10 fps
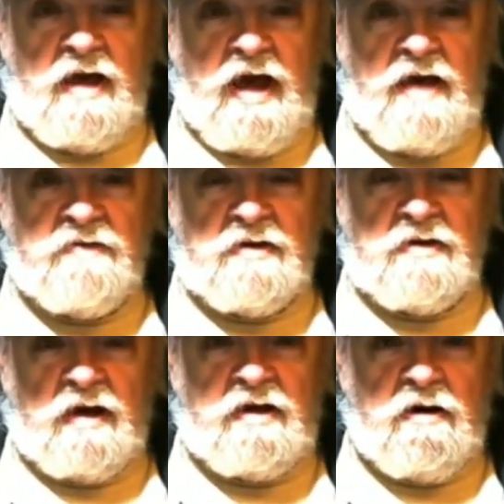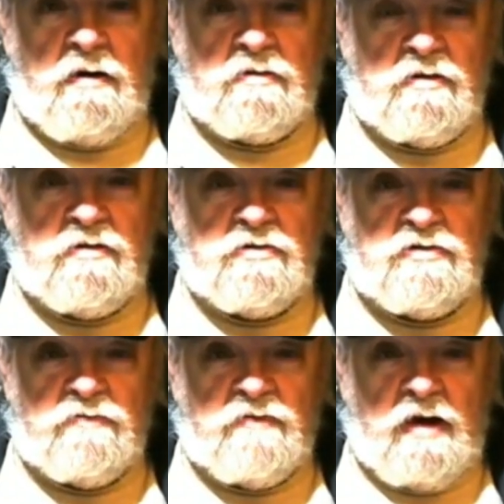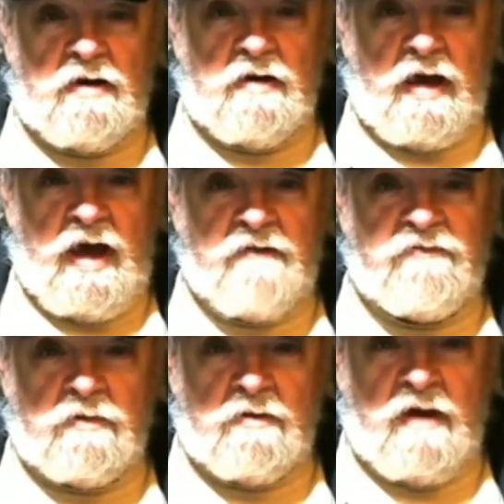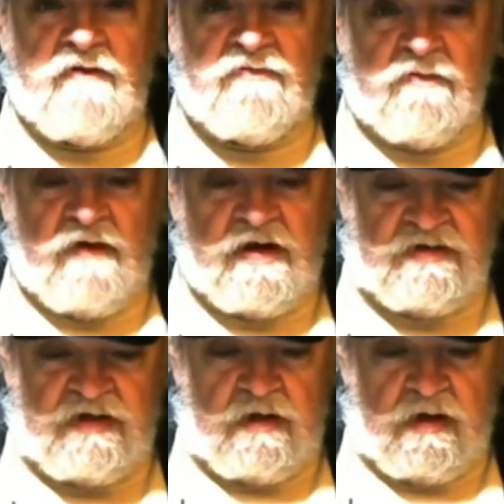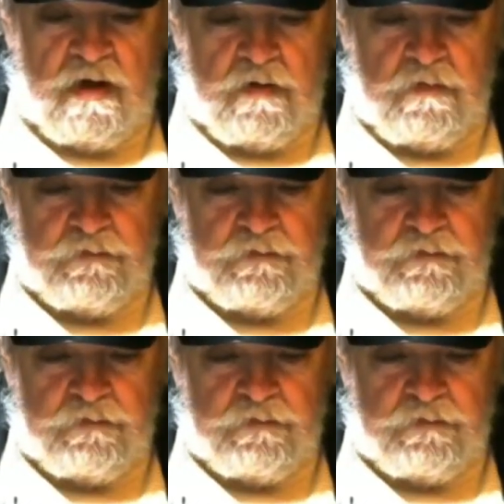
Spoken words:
having a character that you've got half your life invested in.